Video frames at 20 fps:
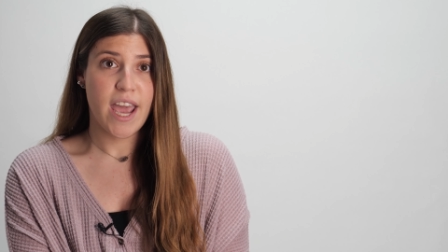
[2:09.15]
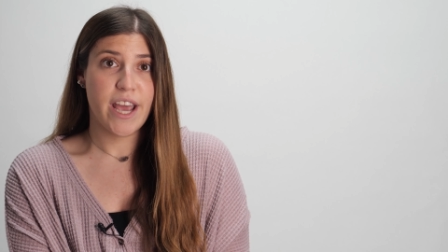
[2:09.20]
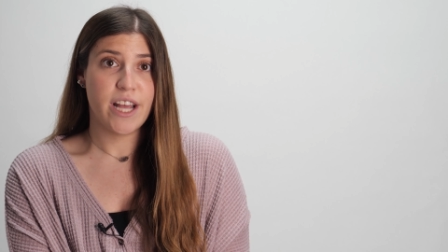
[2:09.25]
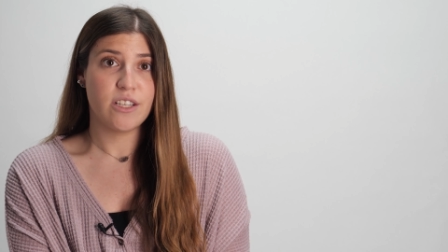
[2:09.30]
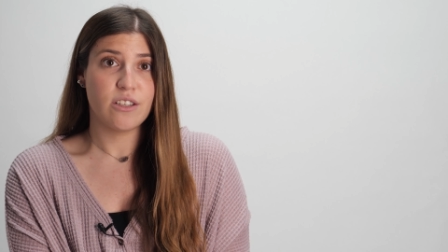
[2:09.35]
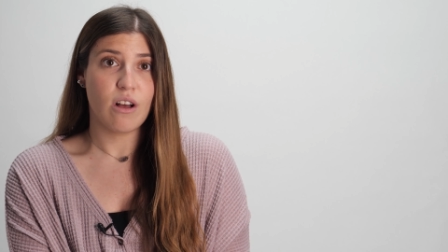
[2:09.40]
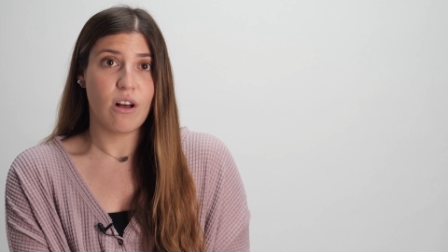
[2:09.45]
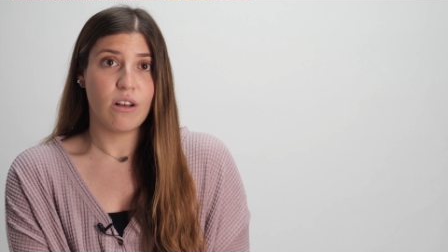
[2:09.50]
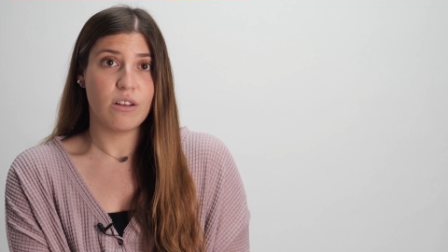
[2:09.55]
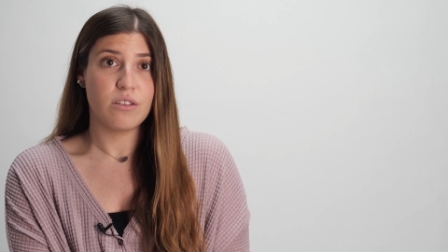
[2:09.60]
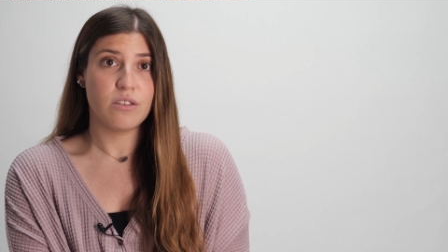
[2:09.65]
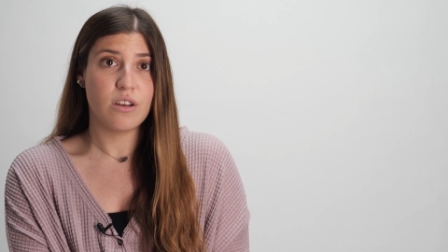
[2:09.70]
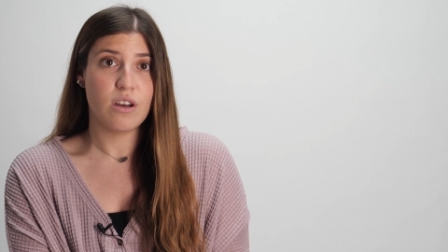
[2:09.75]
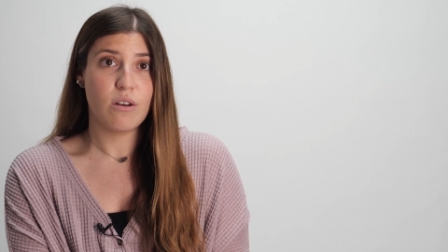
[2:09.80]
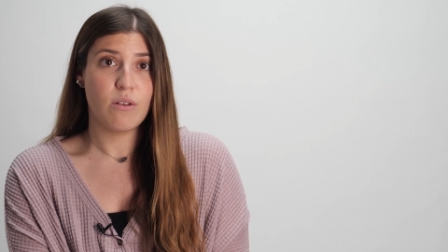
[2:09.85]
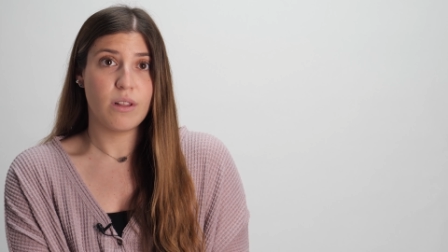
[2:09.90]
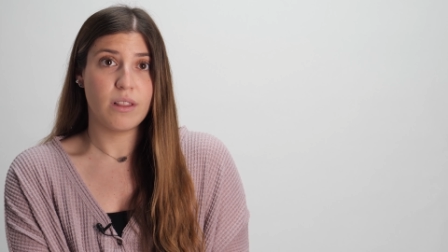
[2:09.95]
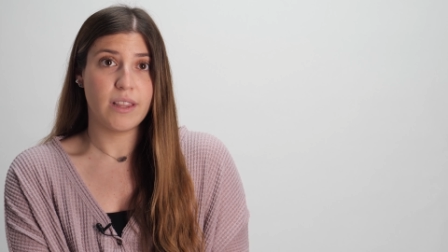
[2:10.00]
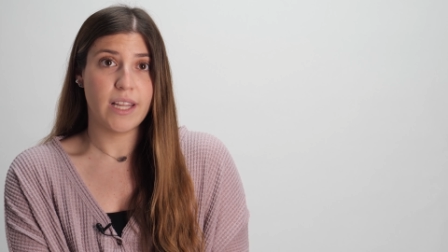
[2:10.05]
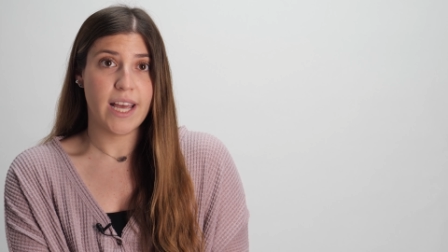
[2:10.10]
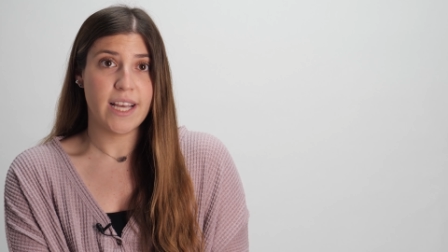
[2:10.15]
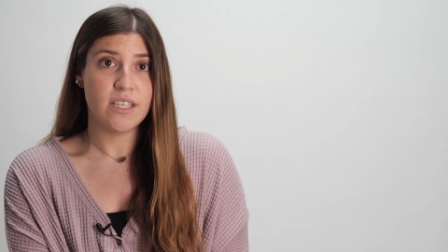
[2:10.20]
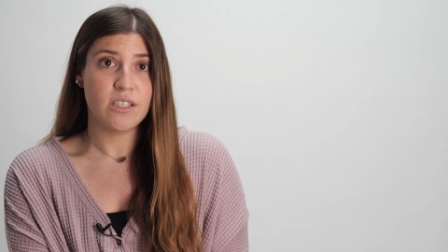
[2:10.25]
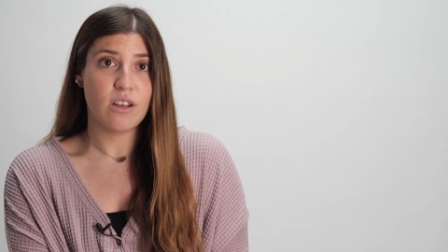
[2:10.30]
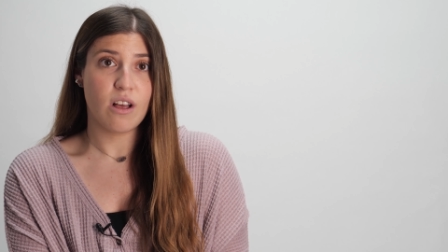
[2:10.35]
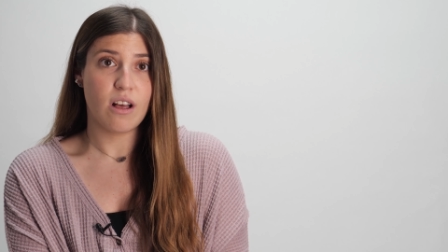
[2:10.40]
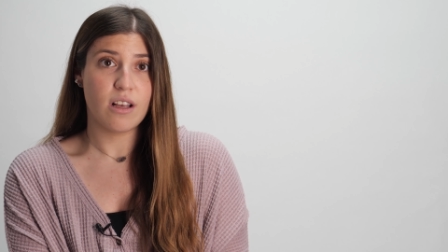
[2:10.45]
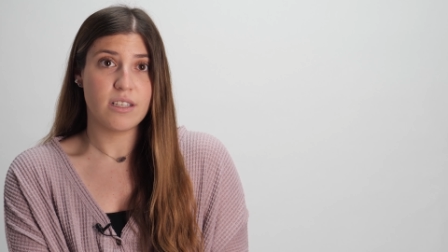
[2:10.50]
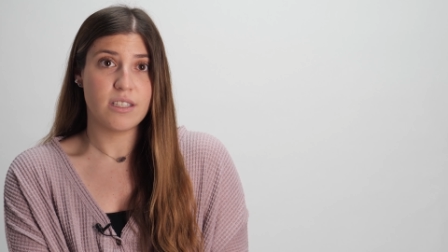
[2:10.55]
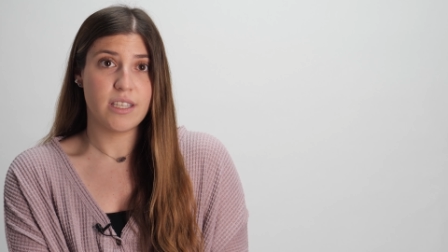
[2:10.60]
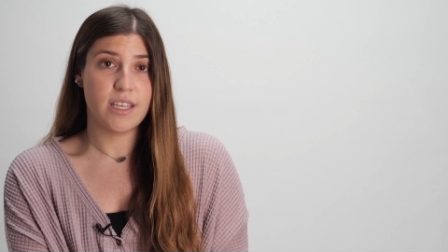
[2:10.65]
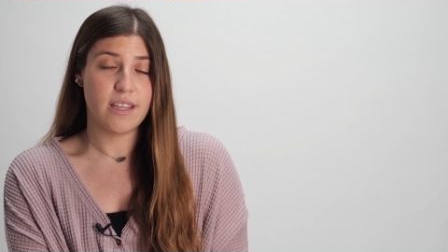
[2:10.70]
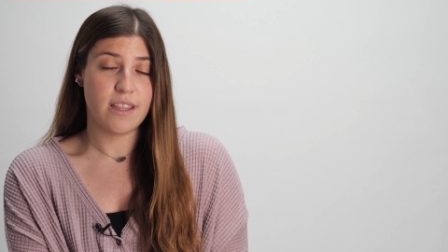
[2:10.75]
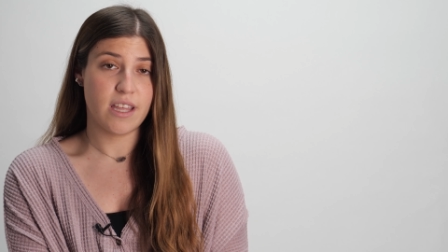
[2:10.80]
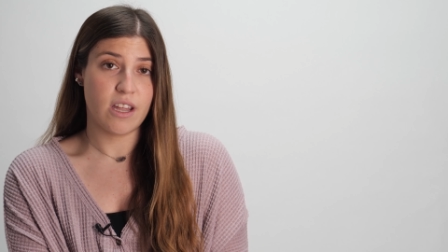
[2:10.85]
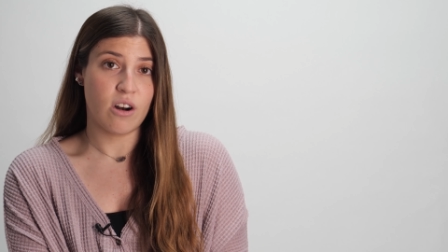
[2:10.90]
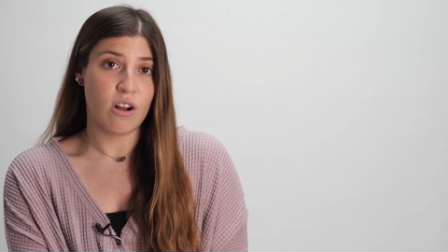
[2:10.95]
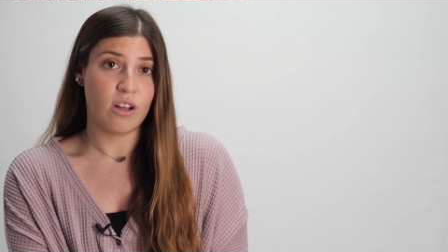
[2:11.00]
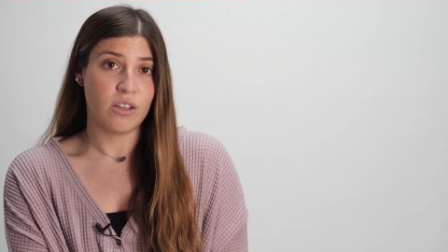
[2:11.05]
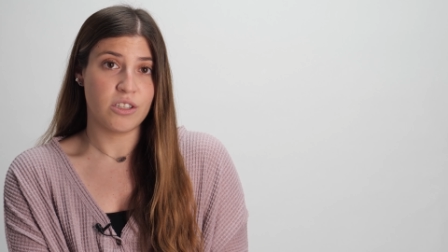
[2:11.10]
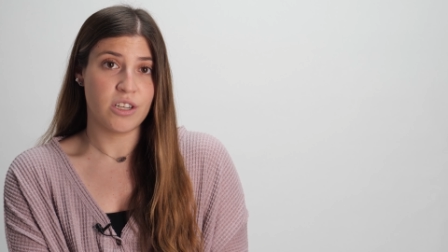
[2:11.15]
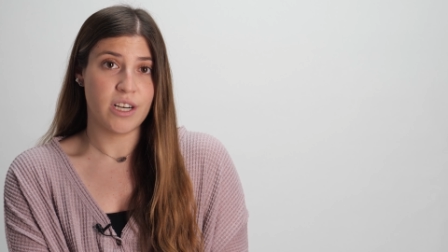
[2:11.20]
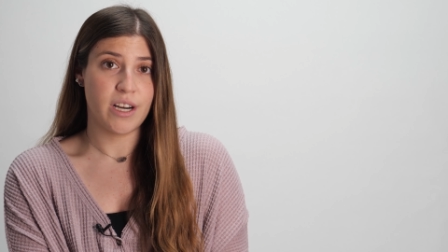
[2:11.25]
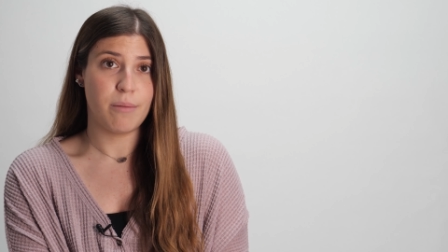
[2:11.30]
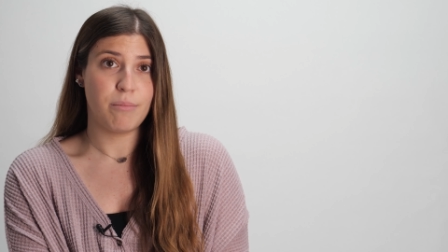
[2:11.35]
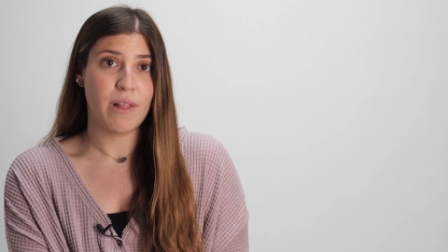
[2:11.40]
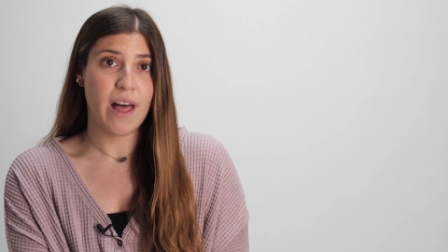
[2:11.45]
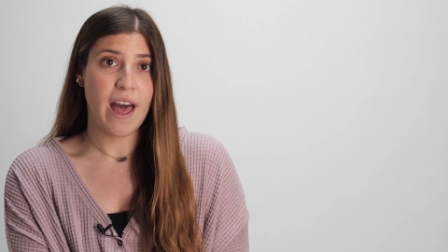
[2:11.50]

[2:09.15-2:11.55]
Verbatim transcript: it's also less costly than alternate